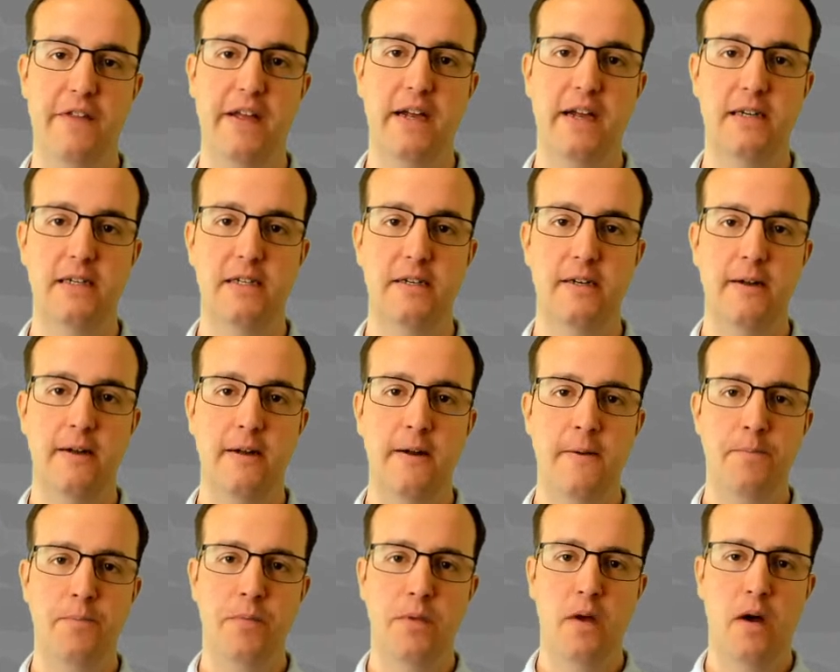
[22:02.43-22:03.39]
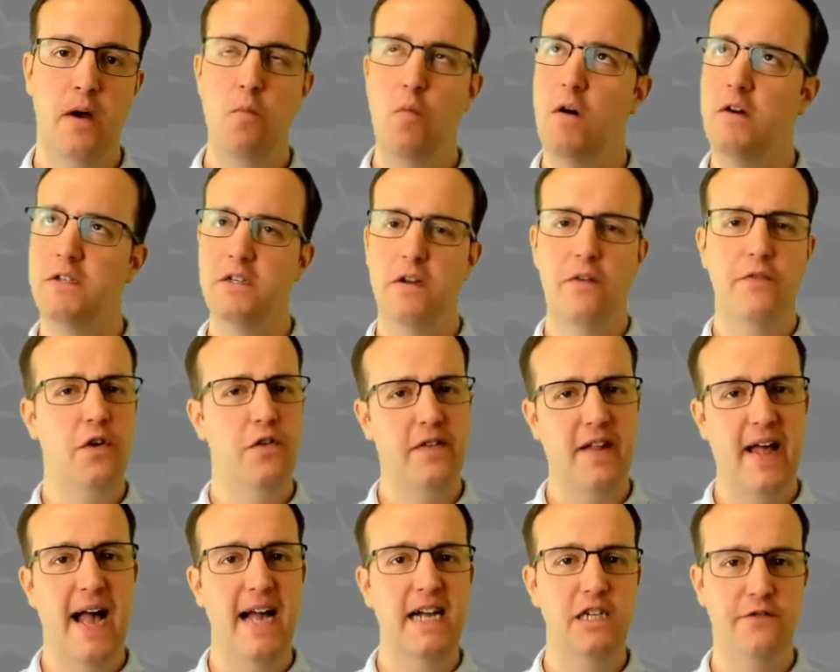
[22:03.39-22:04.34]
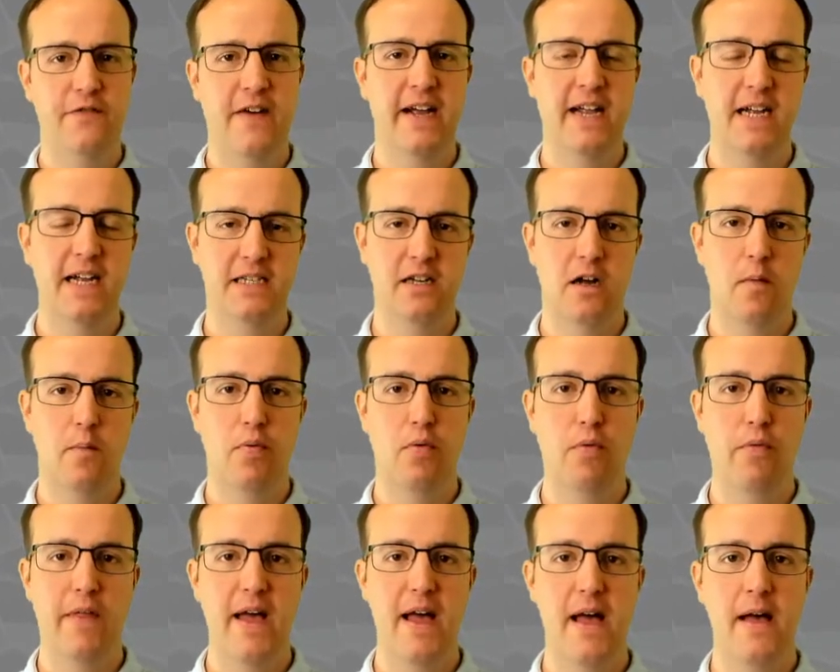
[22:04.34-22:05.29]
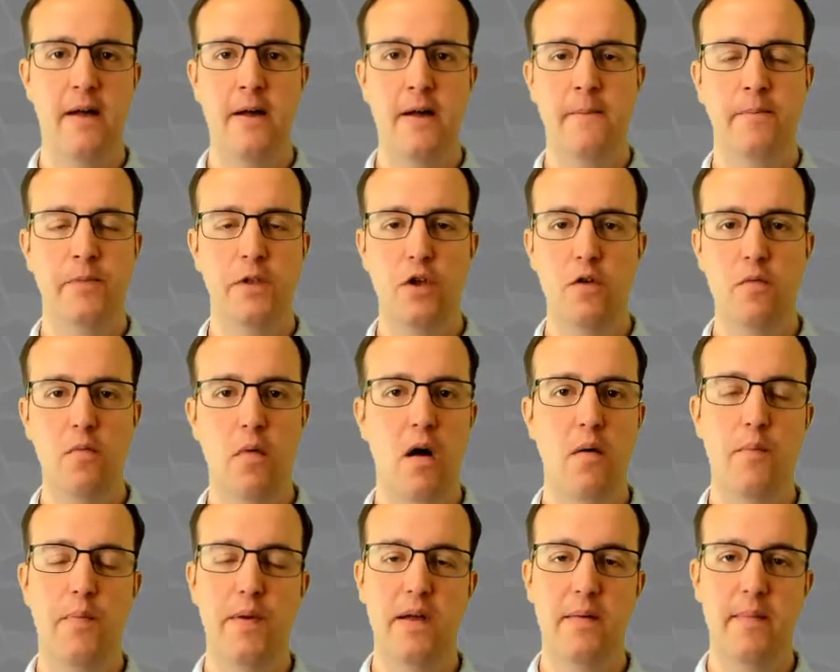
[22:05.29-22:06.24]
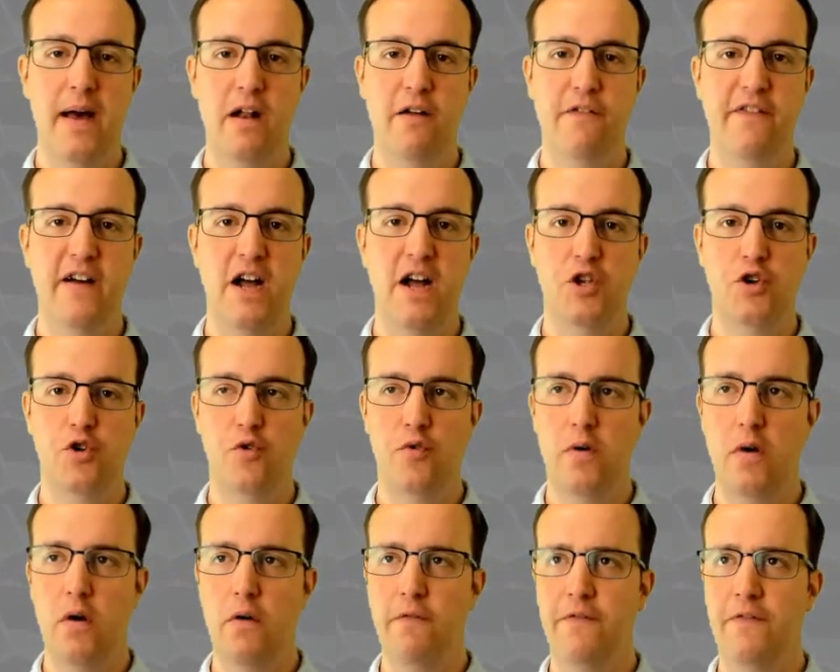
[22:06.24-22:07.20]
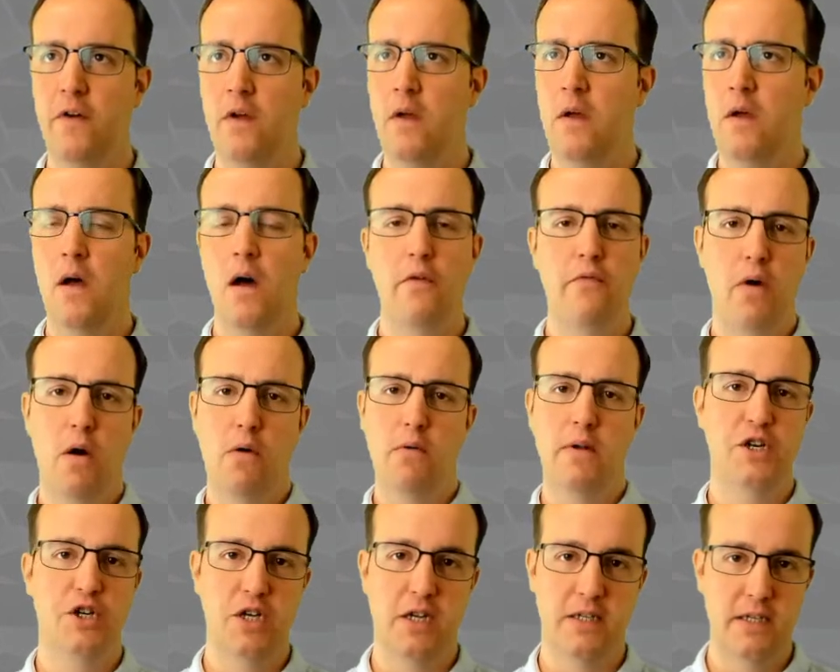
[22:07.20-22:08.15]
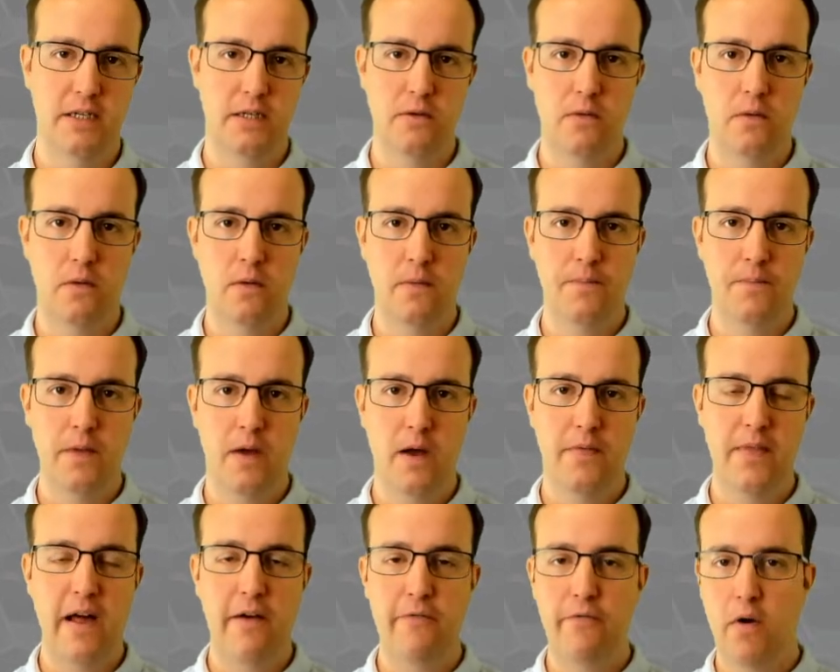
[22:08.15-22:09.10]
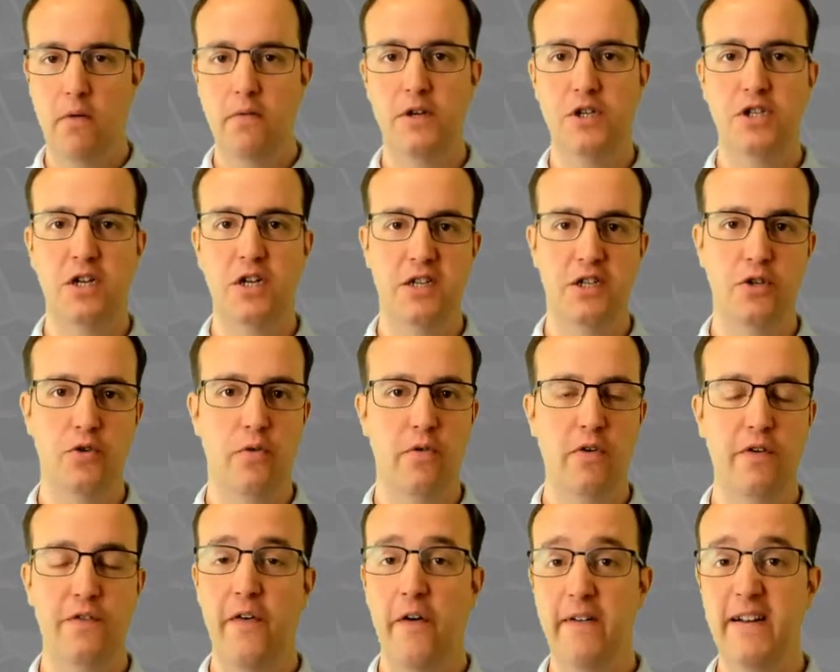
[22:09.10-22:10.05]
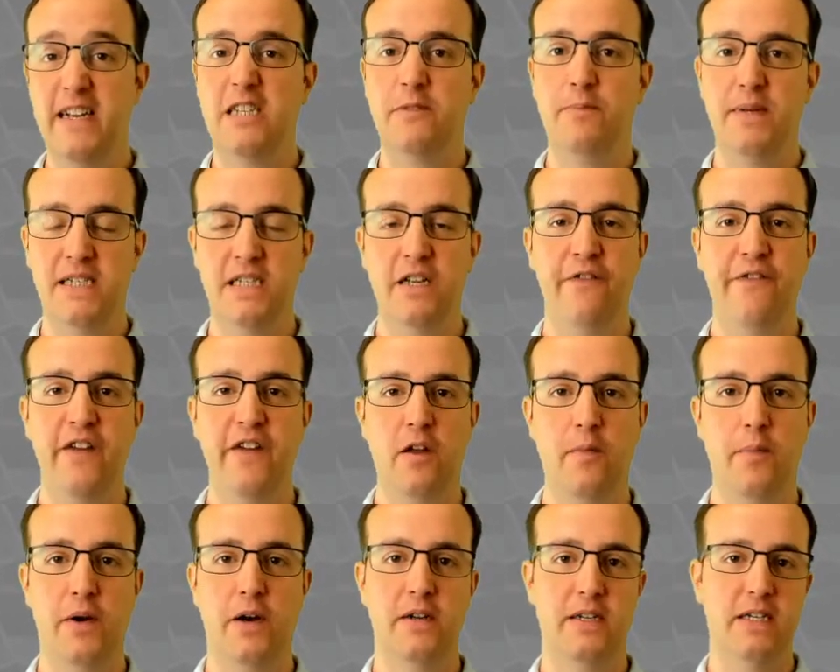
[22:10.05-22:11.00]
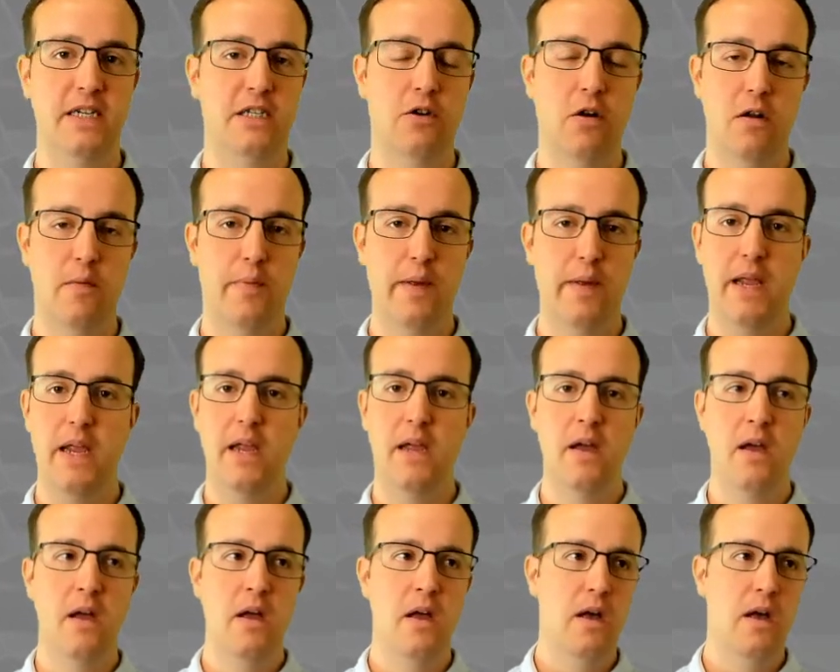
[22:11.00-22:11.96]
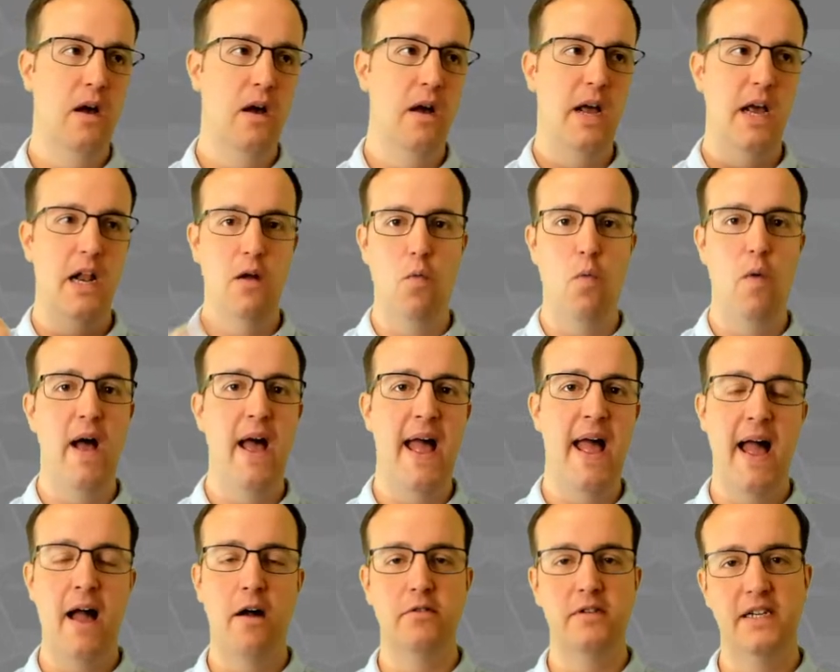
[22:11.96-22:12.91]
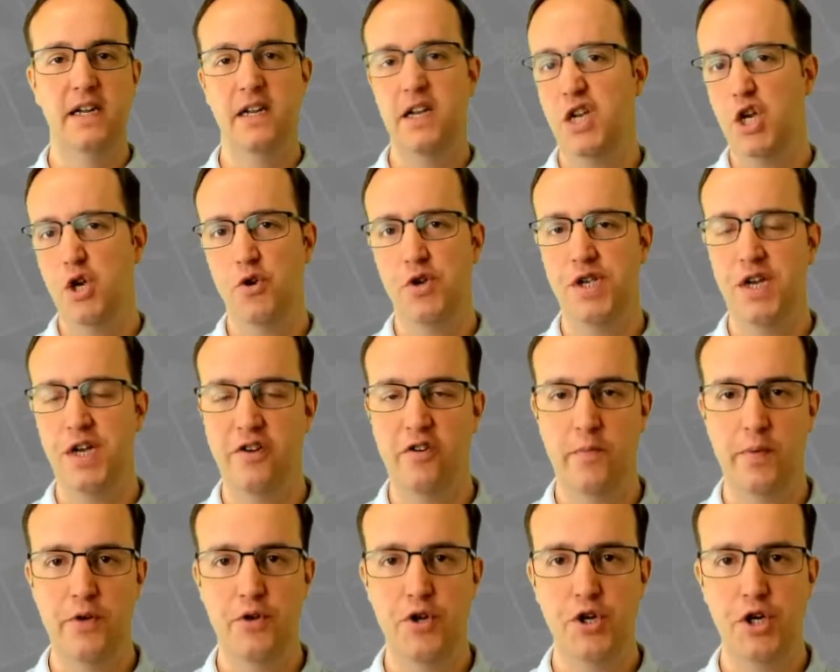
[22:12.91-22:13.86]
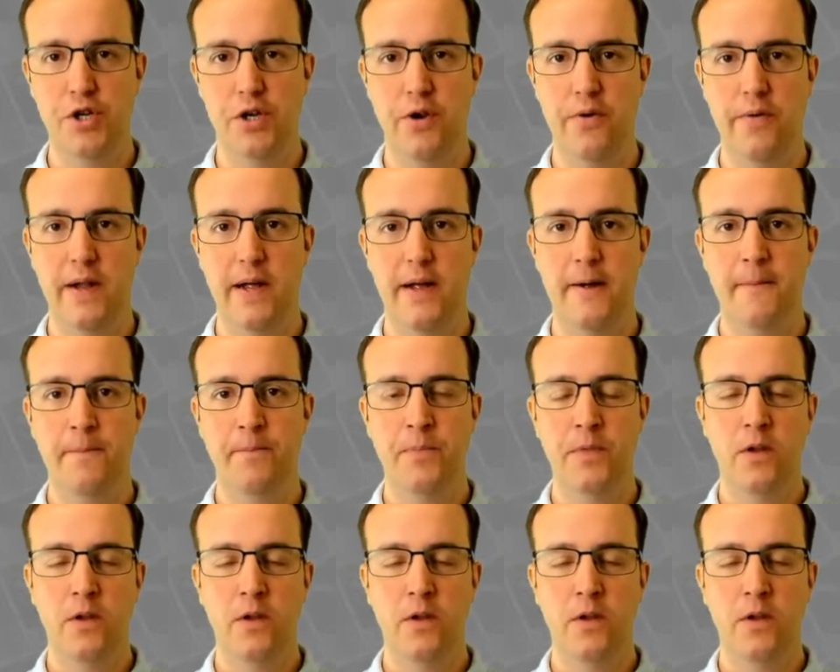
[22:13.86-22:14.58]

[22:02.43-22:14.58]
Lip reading: things. And whilst I've used the HVAC example there, you might be a manufacturer of a rolling shutter door. And that rolling shutter door is very specific because it's got to be in a warehouse in a huge distribution unit.